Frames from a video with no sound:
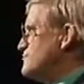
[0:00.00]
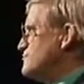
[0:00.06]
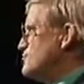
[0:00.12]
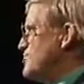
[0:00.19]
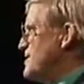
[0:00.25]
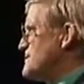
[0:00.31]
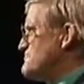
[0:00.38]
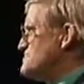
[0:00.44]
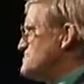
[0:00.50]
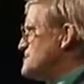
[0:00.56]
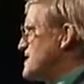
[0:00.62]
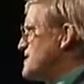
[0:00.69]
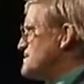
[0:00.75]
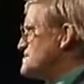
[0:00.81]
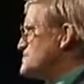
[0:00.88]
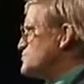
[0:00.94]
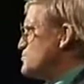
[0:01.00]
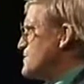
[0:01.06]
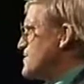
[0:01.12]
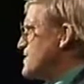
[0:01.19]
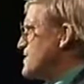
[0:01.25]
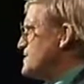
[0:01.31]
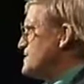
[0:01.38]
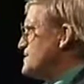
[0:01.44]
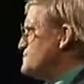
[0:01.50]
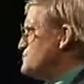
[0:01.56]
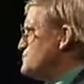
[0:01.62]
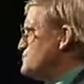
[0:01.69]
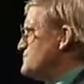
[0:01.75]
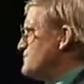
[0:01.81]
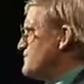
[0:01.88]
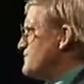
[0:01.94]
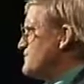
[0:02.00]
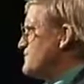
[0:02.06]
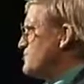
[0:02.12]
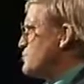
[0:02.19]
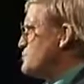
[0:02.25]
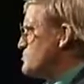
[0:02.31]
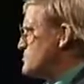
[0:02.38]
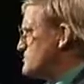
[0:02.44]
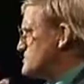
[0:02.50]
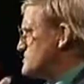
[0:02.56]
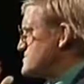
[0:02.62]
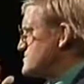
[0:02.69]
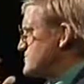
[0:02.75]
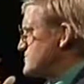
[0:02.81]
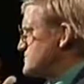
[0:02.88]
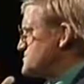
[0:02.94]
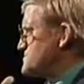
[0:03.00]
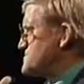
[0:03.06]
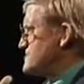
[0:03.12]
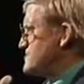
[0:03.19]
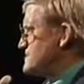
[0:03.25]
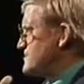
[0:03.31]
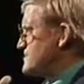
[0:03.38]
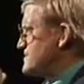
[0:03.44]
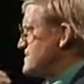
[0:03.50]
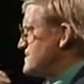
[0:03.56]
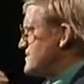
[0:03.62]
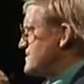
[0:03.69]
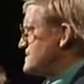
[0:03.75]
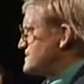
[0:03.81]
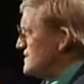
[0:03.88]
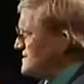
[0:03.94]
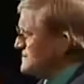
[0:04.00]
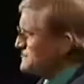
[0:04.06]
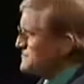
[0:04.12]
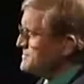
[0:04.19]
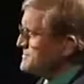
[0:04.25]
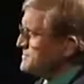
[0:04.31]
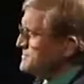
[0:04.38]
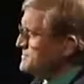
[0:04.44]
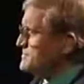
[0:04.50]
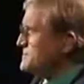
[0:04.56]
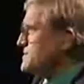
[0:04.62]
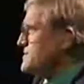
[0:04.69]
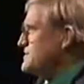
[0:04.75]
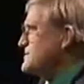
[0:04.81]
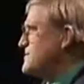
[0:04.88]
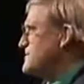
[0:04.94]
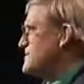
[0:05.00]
perhaps that's why he would focus on certain things. I don't know, but...